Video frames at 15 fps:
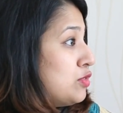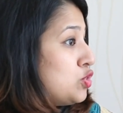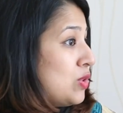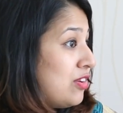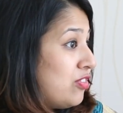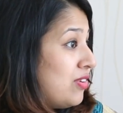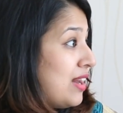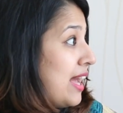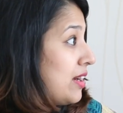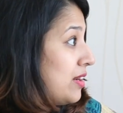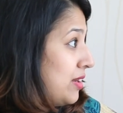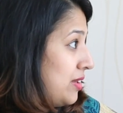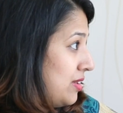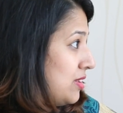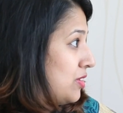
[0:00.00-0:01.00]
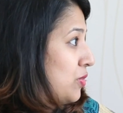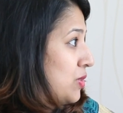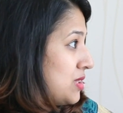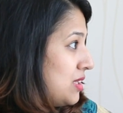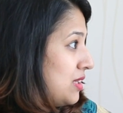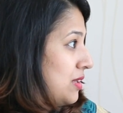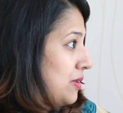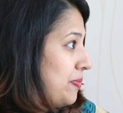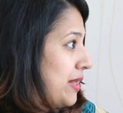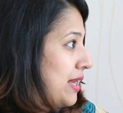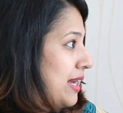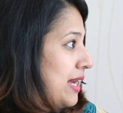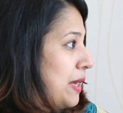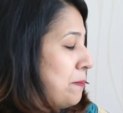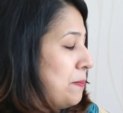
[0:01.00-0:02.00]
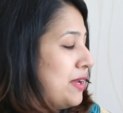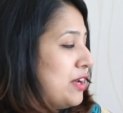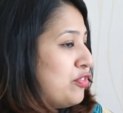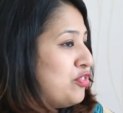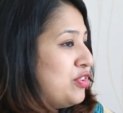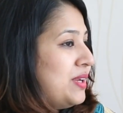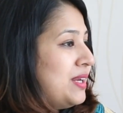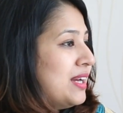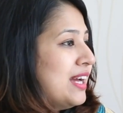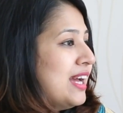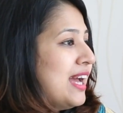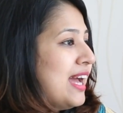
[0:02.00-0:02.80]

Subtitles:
12 lakh a year was the MBA fee.